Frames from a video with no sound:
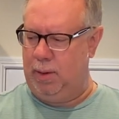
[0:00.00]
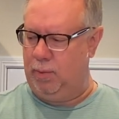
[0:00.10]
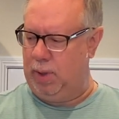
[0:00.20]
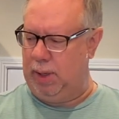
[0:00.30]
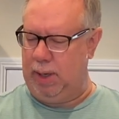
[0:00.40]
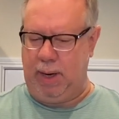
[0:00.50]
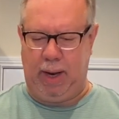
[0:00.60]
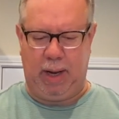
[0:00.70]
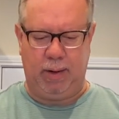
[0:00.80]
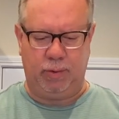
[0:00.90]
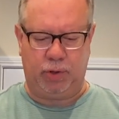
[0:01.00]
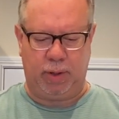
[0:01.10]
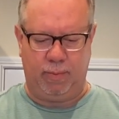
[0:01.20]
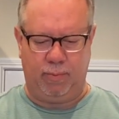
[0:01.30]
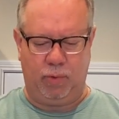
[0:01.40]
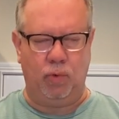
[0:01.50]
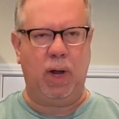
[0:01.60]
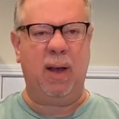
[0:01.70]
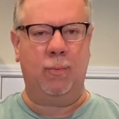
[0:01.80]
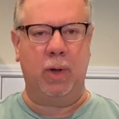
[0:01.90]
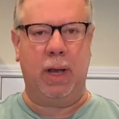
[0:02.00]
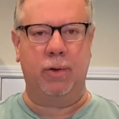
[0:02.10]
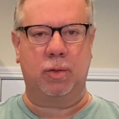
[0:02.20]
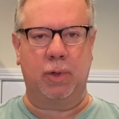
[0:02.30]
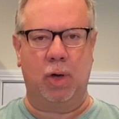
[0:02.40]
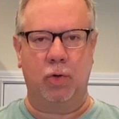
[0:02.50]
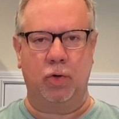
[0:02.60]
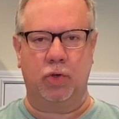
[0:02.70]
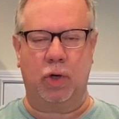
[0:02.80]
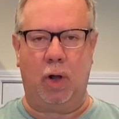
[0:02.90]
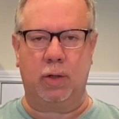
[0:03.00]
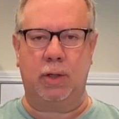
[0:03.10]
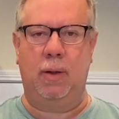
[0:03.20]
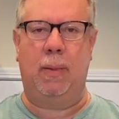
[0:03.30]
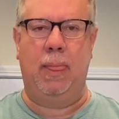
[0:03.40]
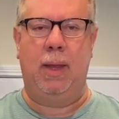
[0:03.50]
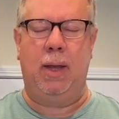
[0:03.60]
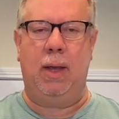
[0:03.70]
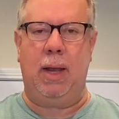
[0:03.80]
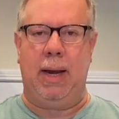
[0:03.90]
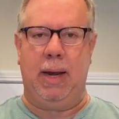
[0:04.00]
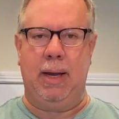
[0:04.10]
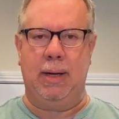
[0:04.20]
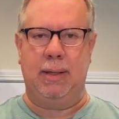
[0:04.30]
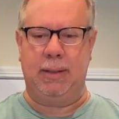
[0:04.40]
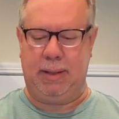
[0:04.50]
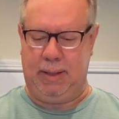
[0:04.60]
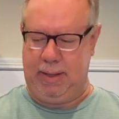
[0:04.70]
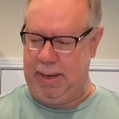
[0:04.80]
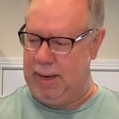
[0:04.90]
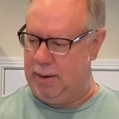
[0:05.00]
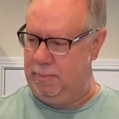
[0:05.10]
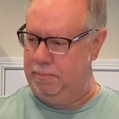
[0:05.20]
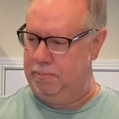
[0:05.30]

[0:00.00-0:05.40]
we have some rub, we have some kosher salt, and now,